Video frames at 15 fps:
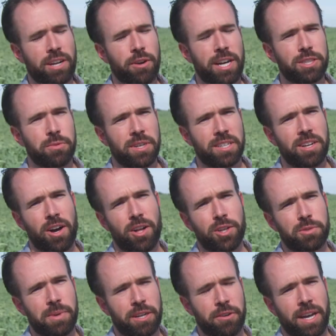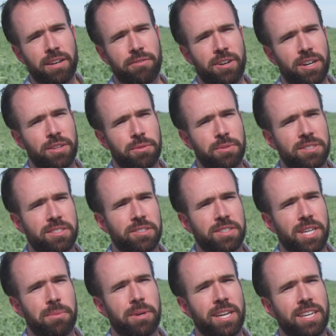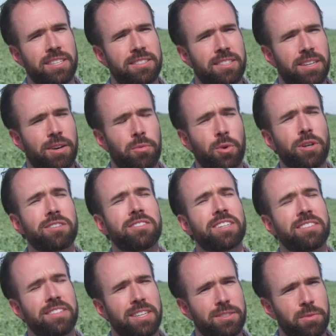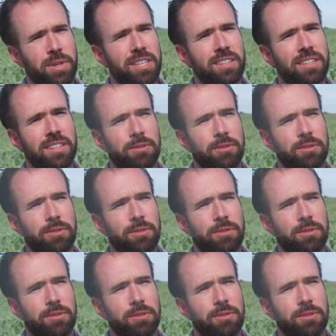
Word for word: I graduated college, my grandfather was still coming into work six days a week.